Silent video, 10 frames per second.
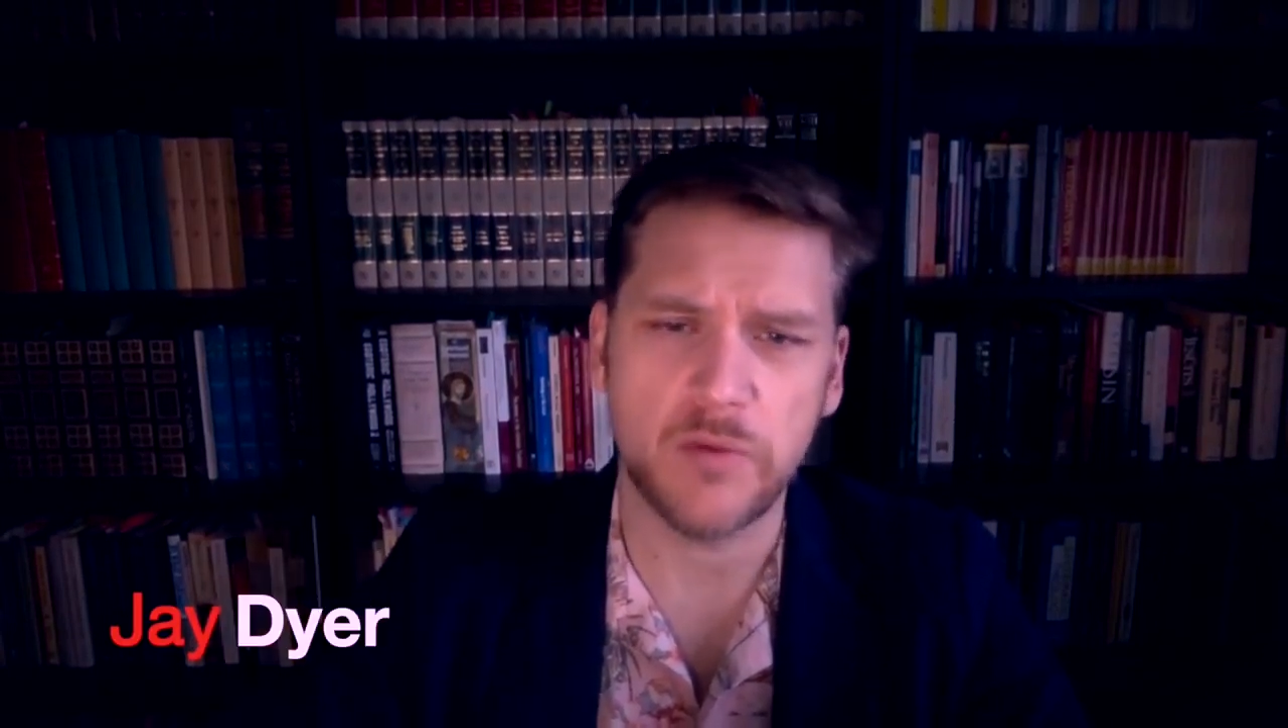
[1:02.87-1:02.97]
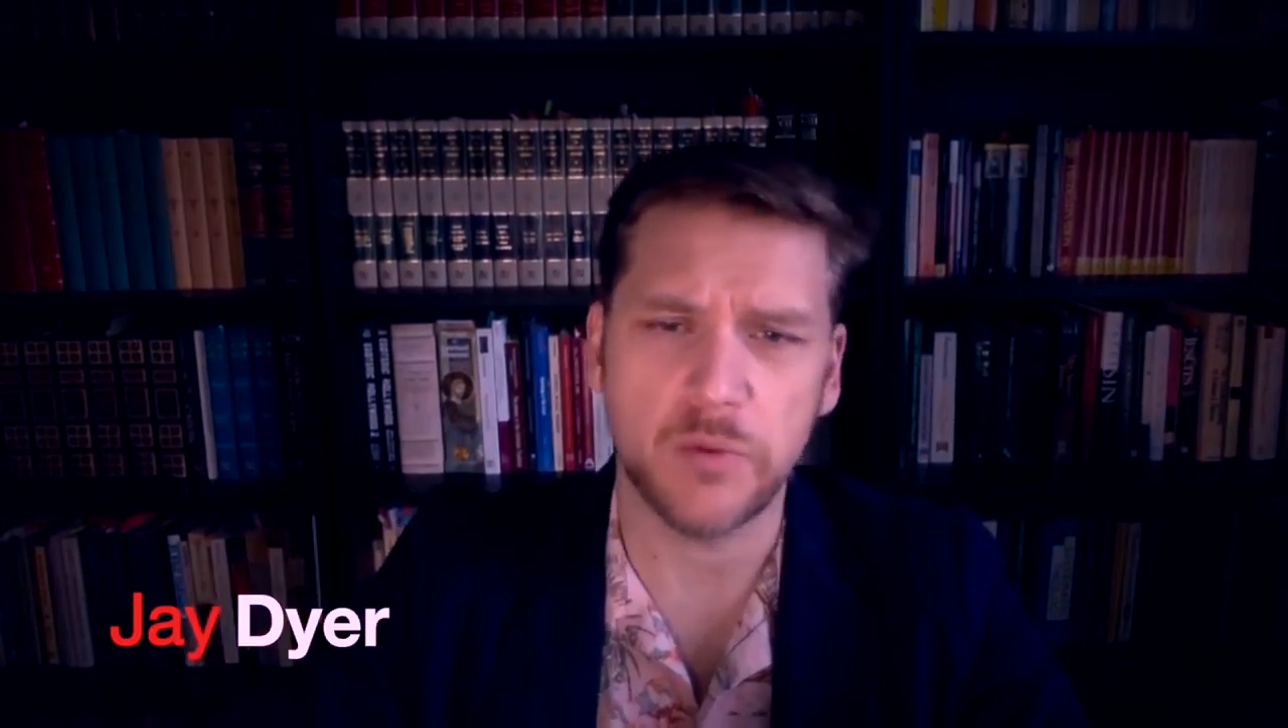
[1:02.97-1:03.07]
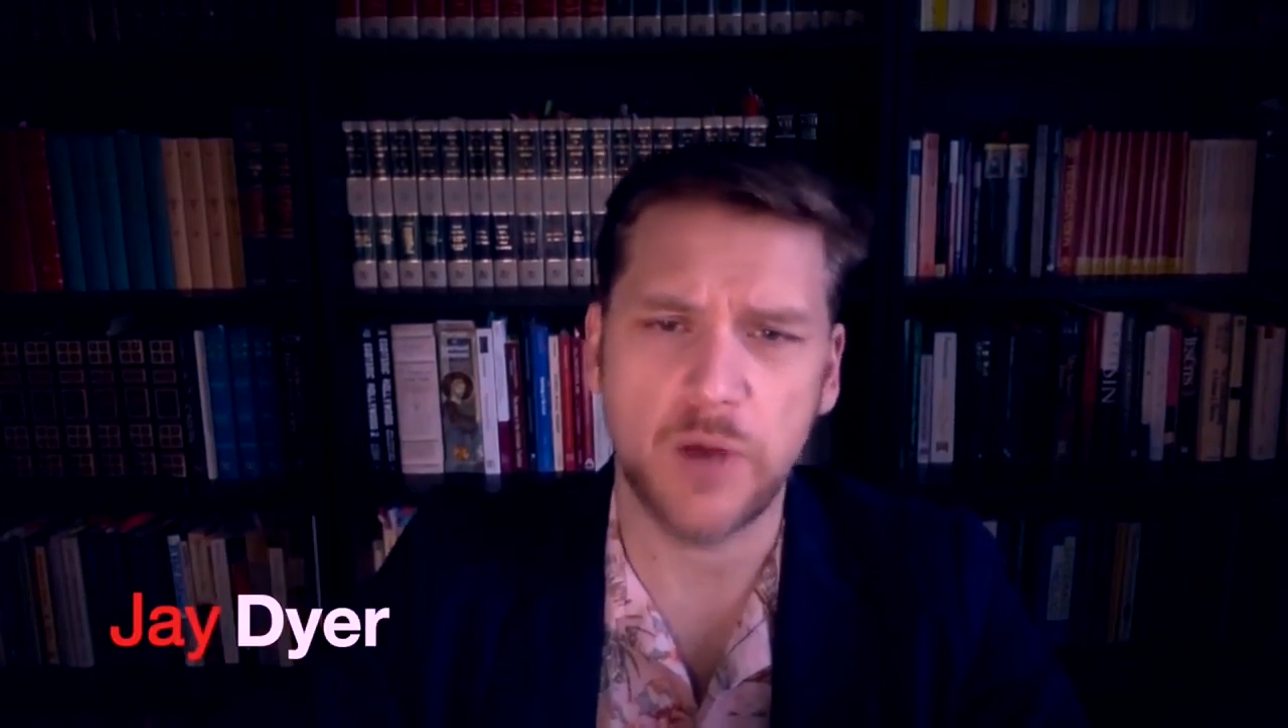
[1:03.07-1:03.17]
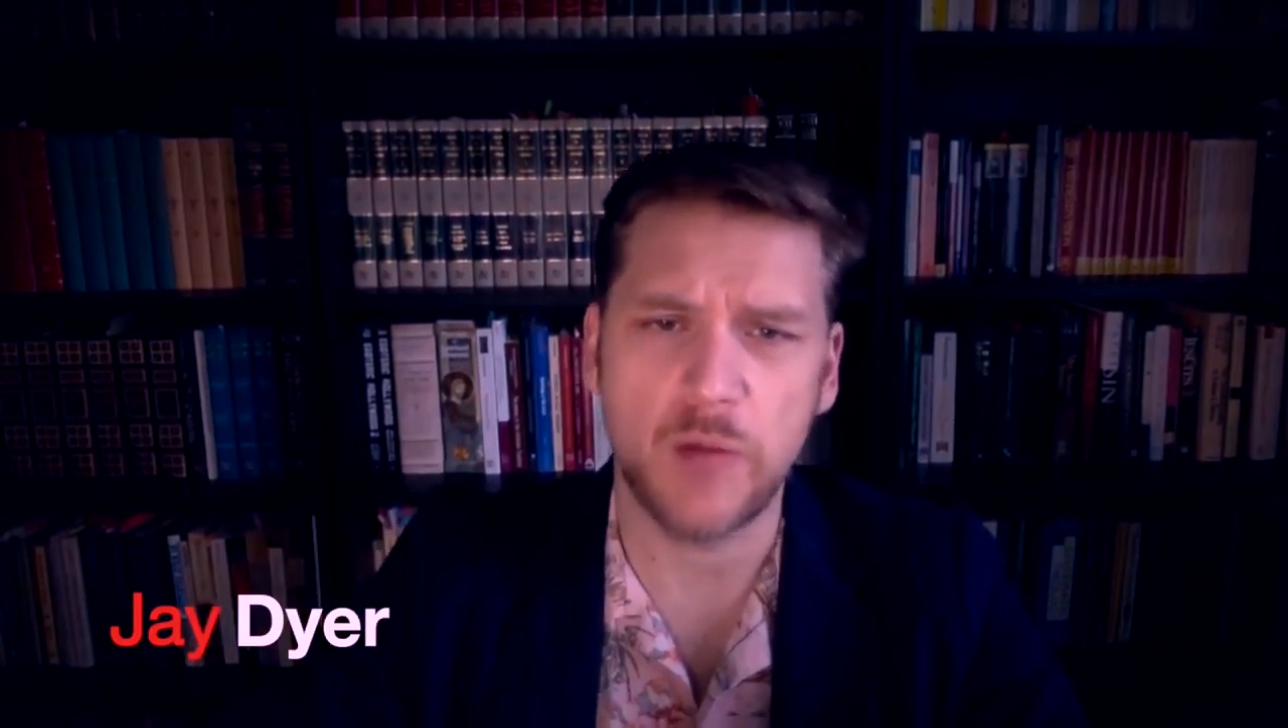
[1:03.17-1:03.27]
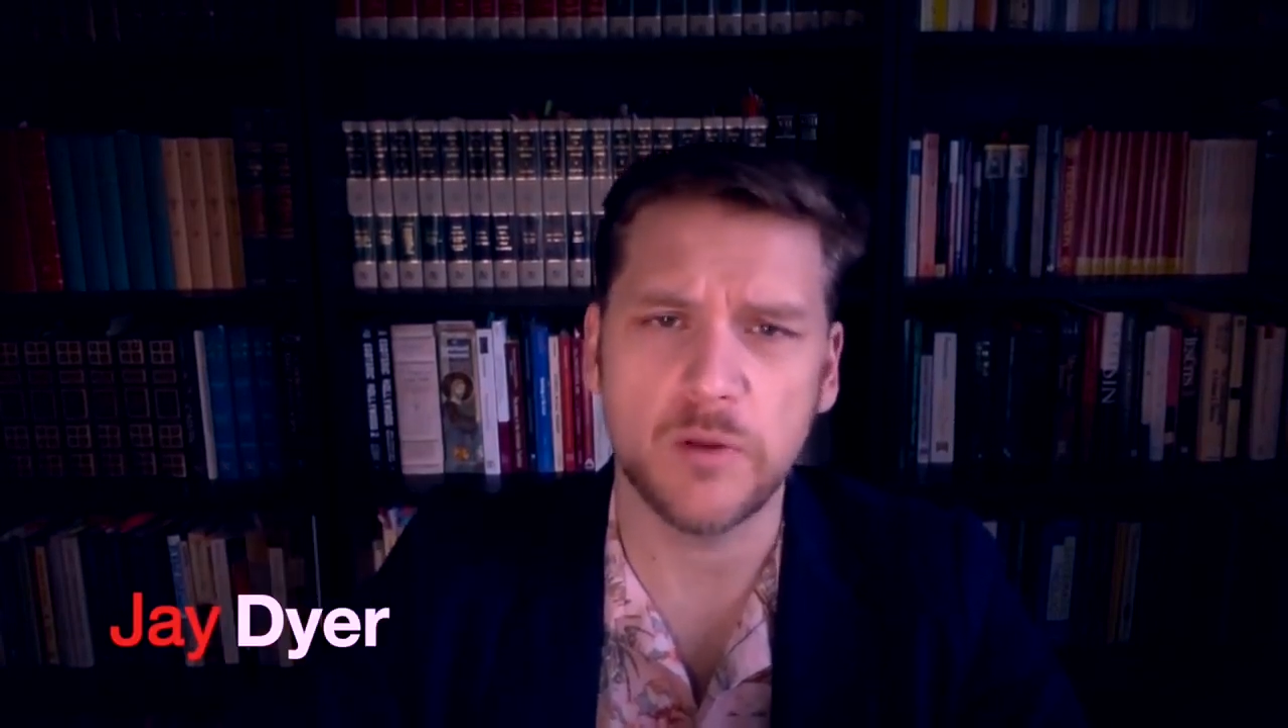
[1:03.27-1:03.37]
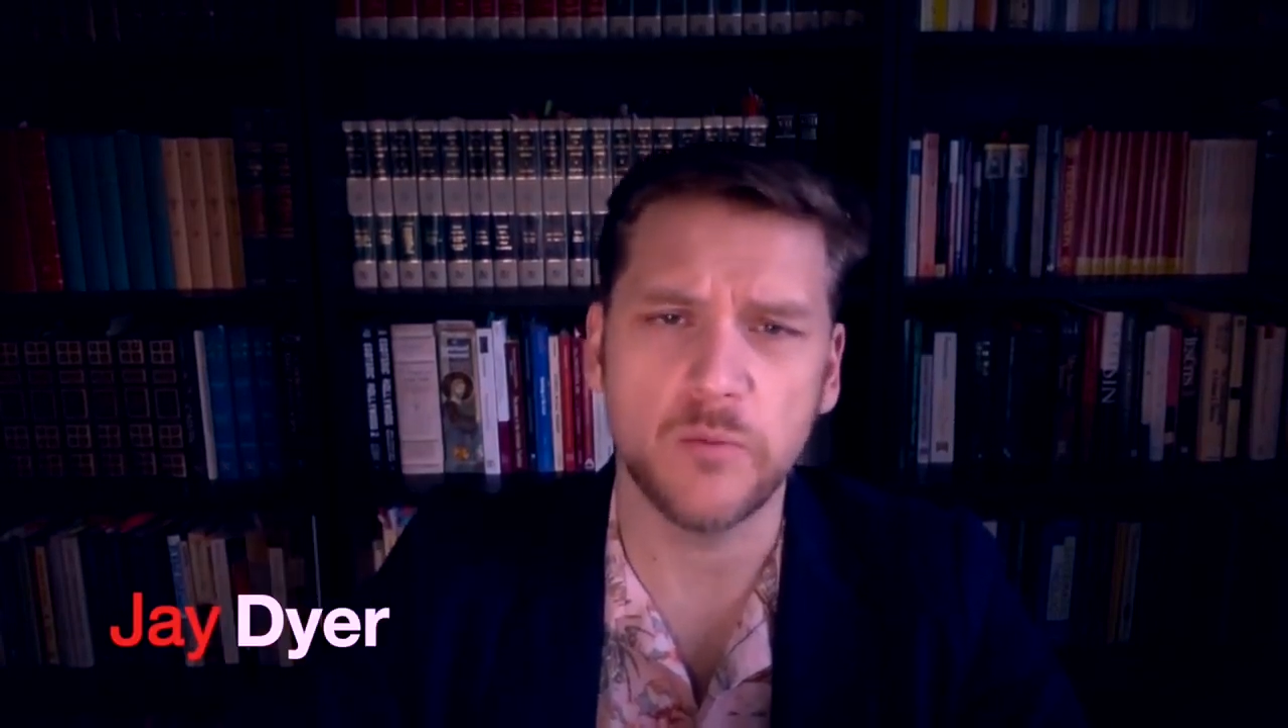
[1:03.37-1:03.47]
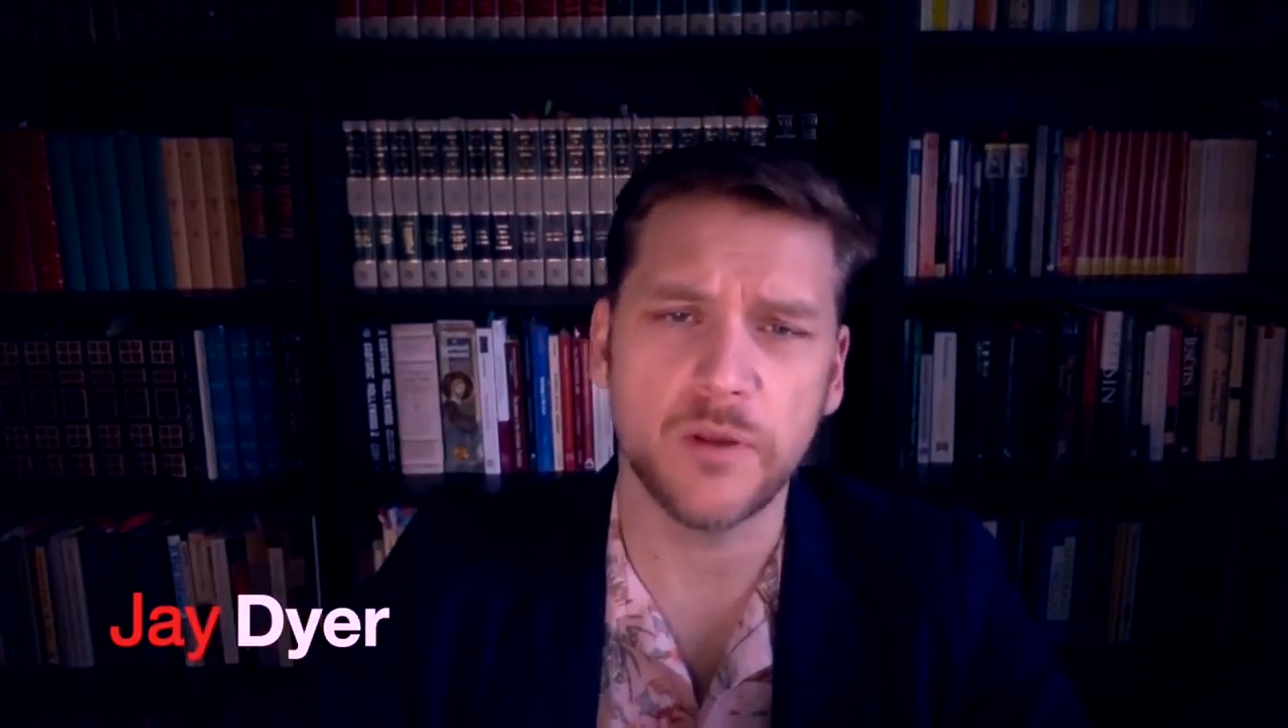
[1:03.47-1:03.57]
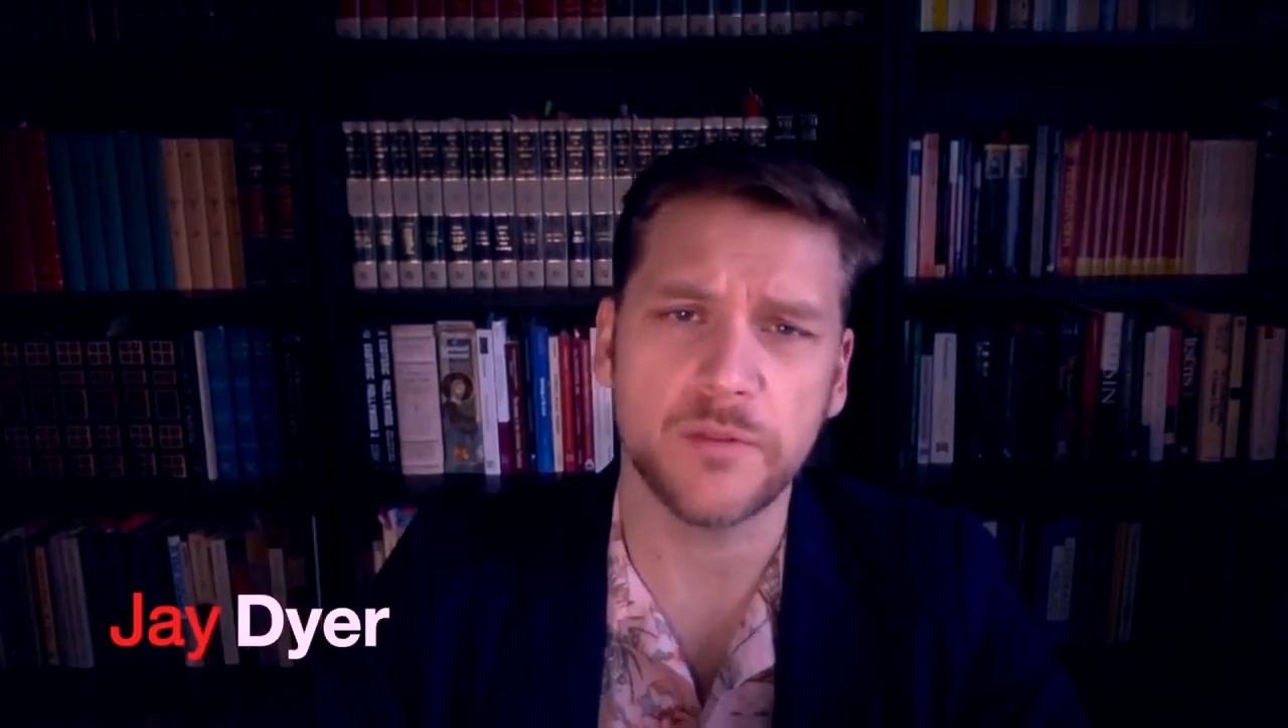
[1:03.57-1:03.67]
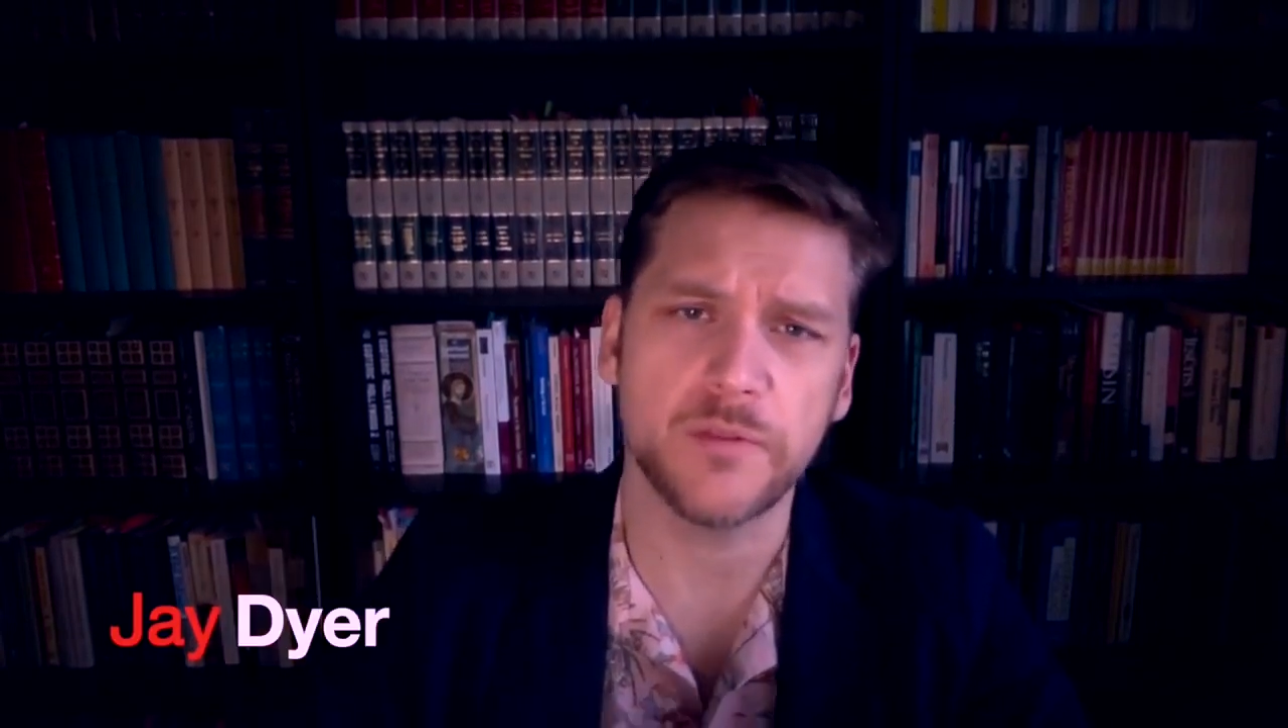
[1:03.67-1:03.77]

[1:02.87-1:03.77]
a problem with